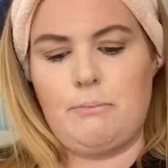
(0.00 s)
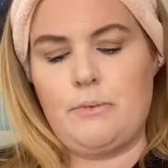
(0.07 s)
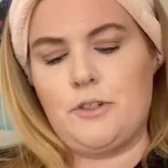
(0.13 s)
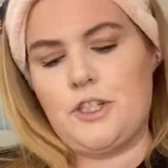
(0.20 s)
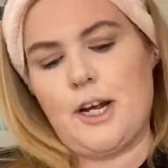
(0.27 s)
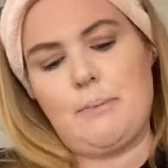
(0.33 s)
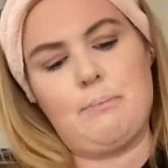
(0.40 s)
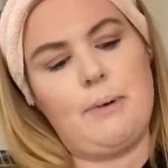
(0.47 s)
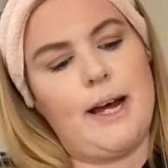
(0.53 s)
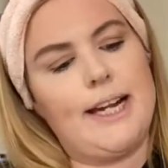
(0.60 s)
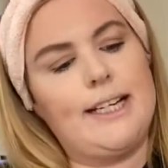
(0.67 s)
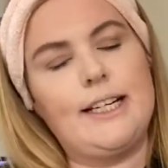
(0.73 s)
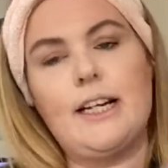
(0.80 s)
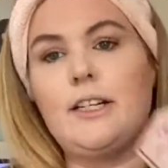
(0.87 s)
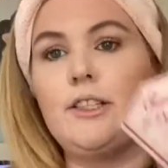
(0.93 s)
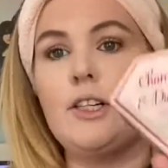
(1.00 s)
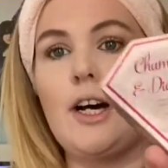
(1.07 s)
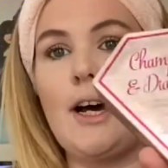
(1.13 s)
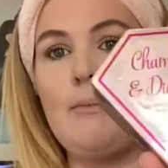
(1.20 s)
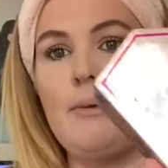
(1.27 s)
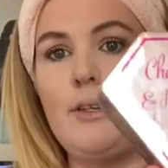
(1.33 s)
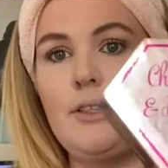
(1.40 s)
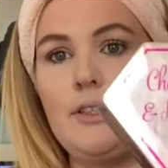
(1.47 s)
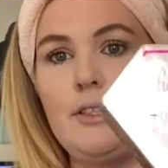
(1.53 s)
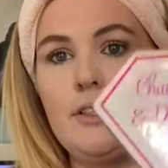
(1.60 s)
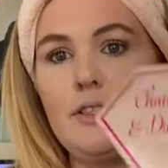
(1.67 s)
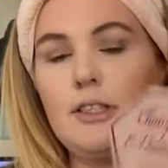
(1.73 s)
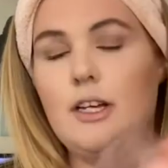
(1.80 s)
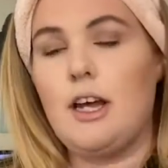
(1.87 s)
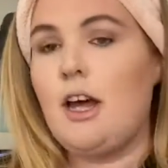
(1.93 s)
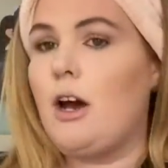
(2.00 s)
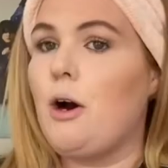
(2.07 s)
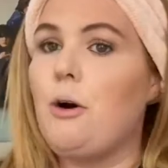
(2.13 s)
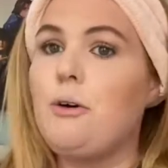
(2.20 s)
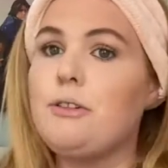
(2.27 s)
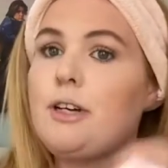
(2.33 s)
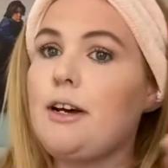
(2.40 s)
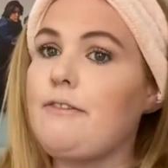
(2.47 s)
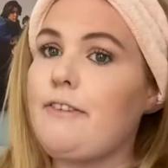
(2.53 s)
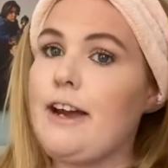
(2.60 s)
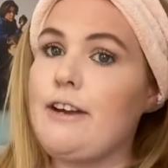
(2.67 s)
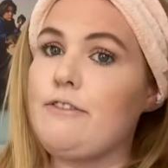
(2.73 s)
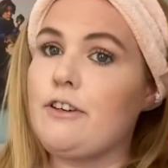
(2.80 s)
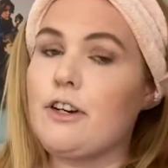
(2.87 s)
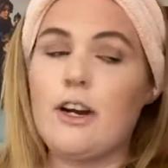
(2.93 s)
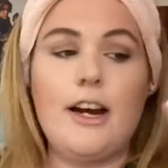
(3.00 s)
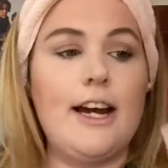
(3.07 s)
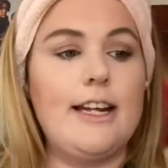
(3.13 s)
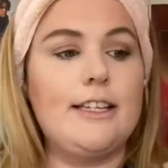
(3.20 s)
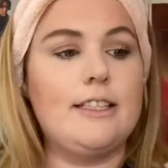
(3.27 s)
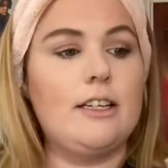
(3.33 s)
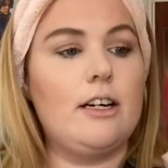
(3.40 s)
Champagne and Diamonds. All-time favourite, guys.